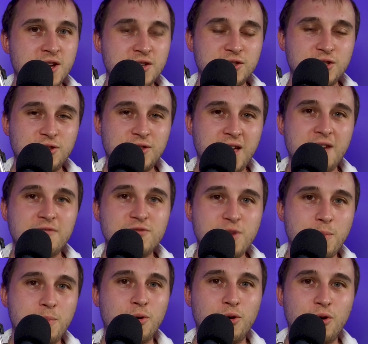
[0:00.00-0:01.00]
So that
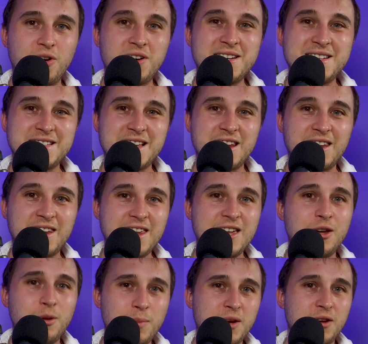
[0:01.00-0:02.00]
report is a
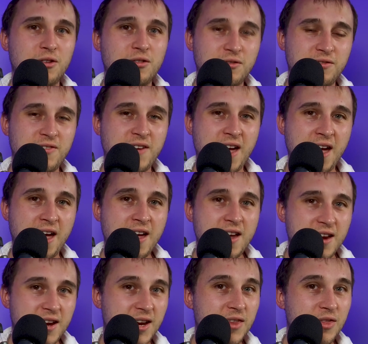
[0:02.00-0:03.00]
little bit unfair
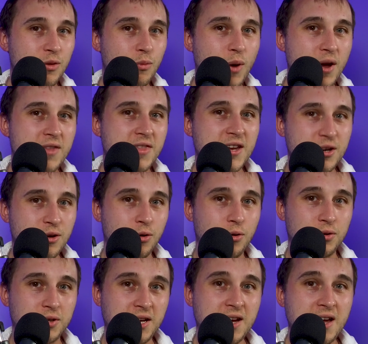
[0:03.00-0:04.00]
in the way they
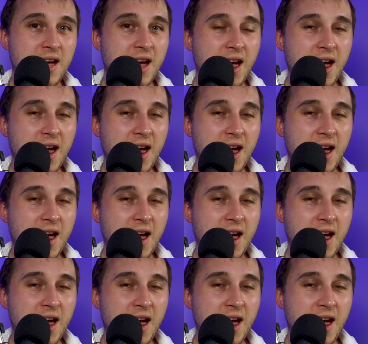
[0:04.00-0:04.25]
called it.